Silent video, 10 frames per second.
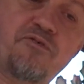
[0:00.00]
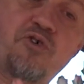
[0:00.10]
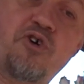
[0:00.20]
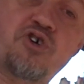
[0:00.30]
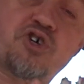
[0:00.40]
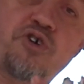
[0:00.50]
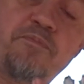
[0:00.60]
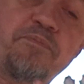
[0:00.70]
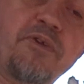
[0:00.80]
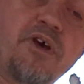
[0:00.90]
version,
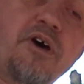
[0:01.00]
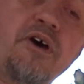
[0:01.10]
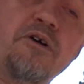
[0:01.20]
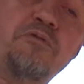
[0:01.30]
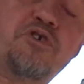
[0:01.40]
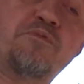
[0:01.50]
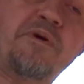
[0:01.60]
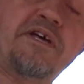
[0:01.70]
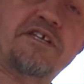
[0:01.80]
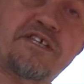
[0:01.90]
which
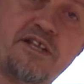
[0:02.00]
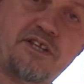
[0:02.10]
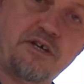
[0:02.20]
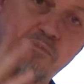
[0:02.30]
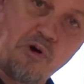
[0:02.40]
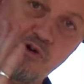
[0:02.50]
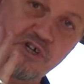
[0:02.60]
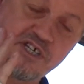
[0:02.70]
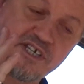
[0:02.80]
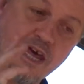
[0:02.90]
means that the
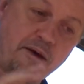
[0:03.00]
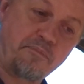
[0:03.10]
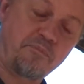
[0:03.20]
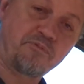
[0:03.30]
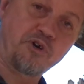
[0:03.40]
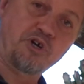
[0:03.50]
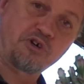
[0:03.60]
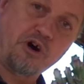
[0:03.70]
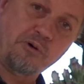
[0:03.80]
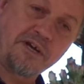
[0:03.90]
meristem, the
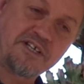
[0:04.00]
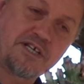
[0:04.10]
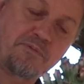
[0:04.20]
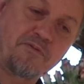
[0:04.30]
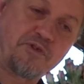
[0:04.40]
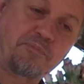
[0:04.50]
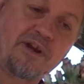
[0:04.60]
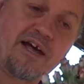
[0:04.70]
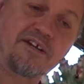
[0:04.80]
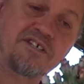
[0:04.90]
growing tip of the
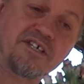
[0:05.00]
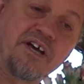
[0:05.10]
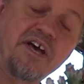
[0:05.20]
plant,